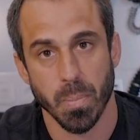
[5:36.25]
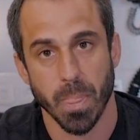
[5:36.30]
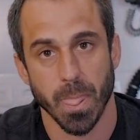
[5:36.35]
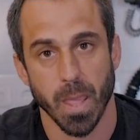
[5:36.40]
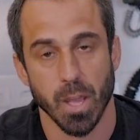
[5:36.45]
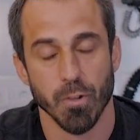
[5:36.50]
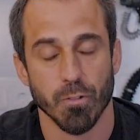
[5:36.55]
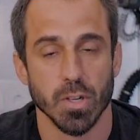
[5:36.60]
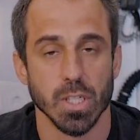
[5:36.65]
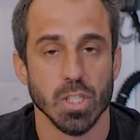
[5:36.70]

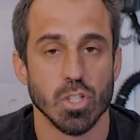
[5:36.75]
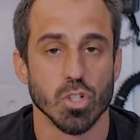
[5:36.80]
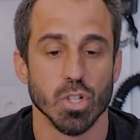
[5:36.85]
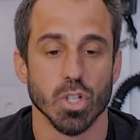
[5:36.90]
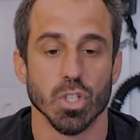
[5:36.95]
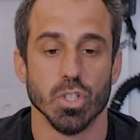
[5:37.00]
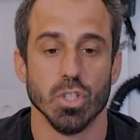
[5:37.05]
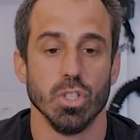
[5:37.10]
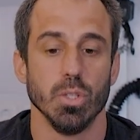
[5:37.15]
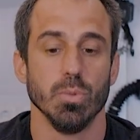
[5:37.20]
if I
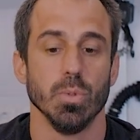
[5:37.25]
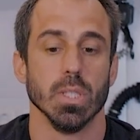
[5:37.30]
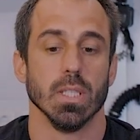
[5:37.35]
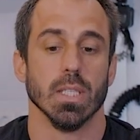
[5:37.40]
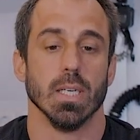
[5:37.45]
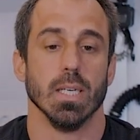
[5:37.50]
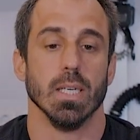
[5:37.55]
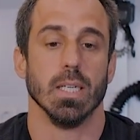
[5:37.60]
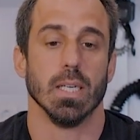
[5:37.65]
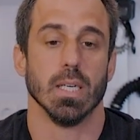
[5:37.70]
started doing
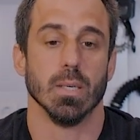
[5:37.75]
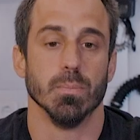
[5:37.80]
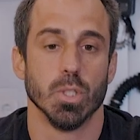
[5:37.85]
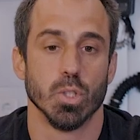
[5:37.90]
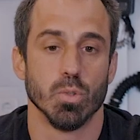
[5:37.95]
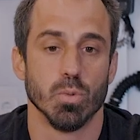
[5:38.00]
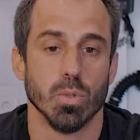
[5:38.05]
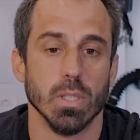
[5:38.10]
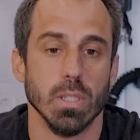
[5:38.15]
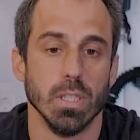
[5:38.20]
that, I'm going to
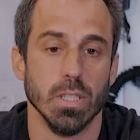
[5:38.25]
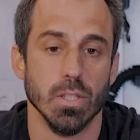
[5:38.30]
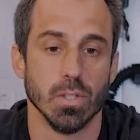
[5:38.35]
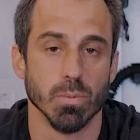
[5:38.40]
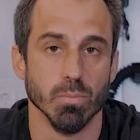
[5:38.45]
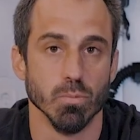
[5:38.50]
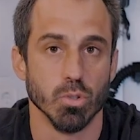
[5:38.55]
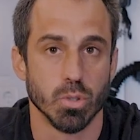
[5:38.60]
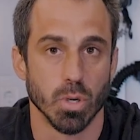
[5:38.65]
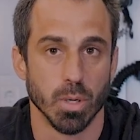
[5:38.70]
run into
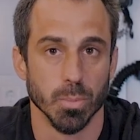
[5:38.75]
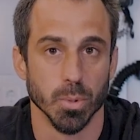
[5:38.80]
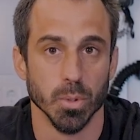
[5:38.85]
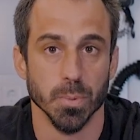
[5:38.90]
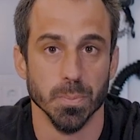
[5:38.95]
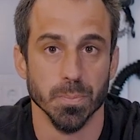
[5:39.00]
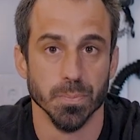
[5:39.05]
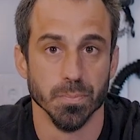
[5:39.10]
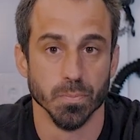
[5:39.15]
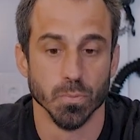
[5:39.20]
some trouble.
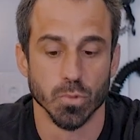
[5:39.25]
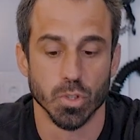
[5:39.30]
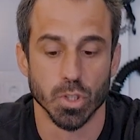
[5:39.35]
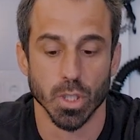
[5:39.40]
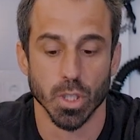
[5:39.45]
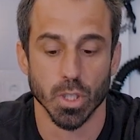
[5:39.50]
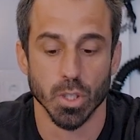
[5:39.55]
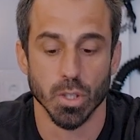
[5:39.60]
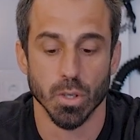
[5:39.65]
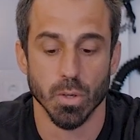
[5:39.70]

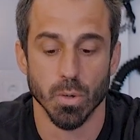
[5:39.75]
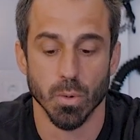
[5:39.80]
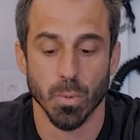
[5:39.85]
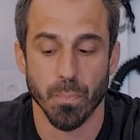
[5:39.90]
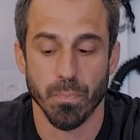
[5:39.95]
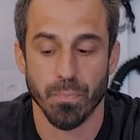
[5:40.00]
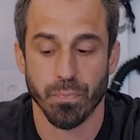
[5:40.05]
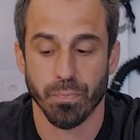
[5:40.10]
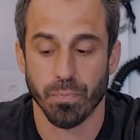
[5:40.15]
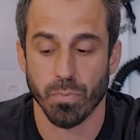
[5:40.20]
So
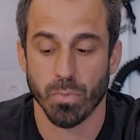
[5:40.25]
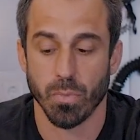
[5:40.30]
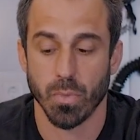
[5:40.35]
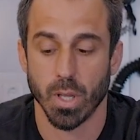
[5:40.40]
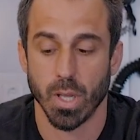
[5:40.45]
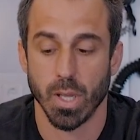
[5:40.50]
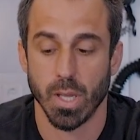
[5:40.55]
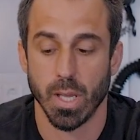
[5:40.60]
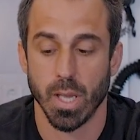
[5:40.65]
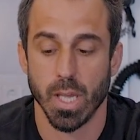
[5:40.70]

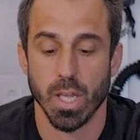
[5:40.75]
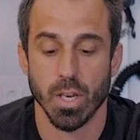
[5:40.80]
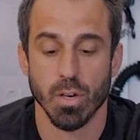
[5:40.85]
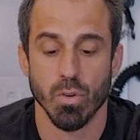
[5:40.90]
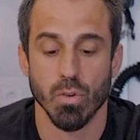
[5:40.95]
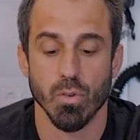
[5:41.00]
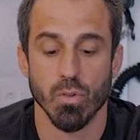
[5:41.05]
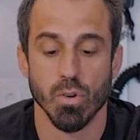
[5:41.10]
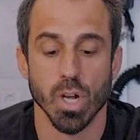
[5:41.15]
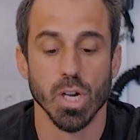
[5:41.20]
in
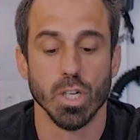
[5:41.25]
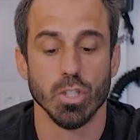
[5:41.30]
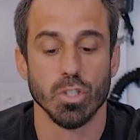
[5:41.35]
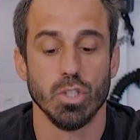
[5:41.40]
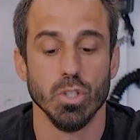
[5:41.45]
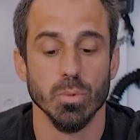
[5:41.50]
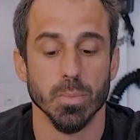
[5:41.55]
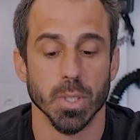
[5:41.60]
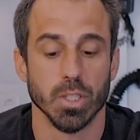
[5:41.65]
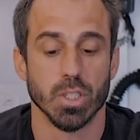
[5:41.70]
not
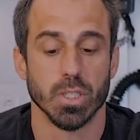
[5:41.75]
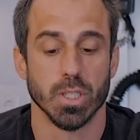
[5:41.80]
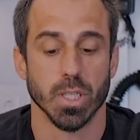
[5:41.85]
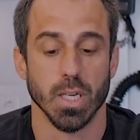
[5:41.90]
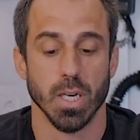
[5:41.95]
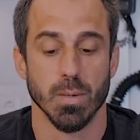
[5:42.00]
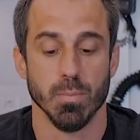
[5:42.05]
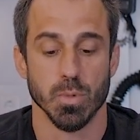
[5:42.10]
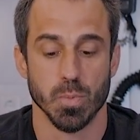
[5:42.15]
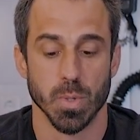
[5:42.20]
too much
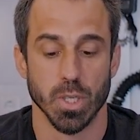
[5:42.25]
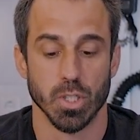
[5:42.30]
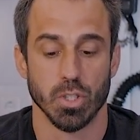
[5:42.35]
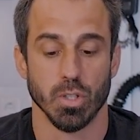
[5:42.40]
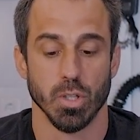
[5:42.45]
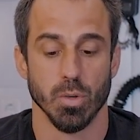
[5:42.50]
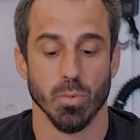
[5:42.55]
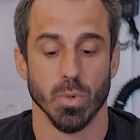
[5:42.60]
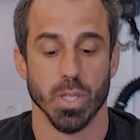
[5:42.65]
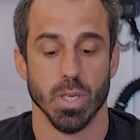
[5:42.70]
time,
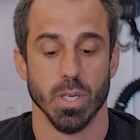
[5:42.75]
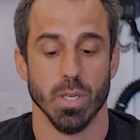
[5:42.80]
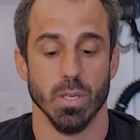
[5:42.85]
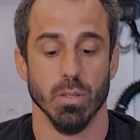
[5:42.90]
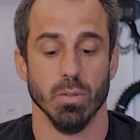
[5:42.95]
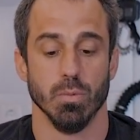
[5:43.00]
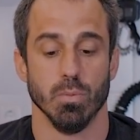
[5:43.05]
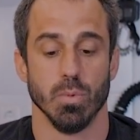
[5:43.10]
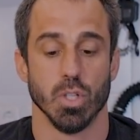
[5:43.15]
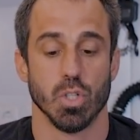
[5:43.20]
especially with
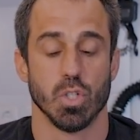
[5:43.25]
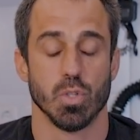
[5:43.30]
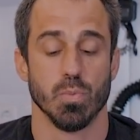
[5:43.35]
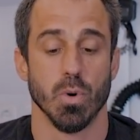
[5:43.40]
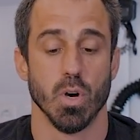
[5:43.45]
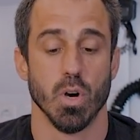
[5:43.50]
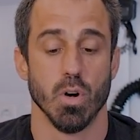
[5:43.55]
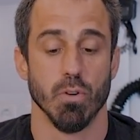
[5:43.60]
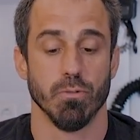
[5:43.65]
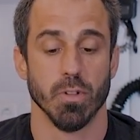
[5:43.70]
a
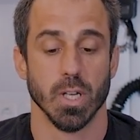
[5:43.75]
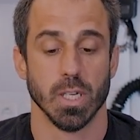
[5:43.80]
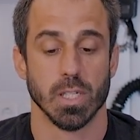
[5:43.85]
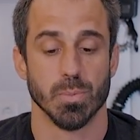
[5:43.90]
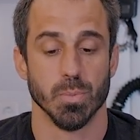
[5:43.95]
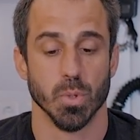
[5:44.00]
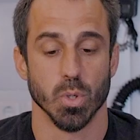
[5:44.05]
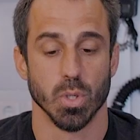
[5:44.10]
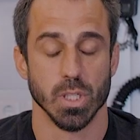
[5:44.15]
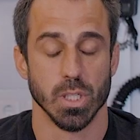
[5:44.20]
small
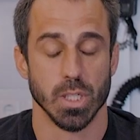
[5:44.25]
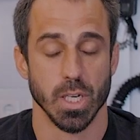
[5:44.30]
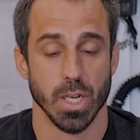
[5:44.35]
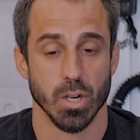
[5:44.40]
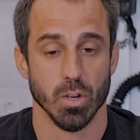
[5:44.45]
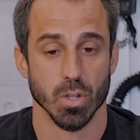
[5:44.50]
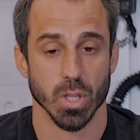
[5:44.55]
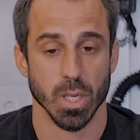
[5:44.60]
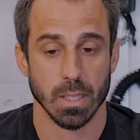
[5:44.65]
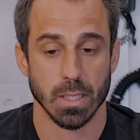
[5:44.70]
flexible
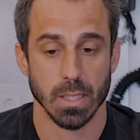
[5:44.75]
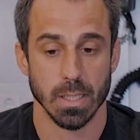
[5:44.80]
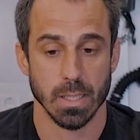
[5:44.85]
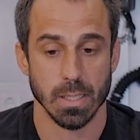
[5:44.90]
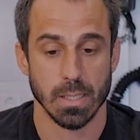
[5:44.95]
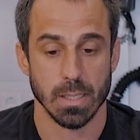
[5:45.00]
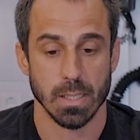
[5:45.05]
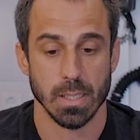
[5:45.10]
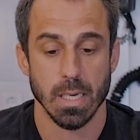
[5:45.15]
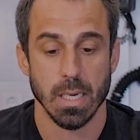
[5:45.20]
container like
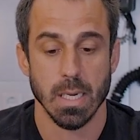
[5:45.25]
this,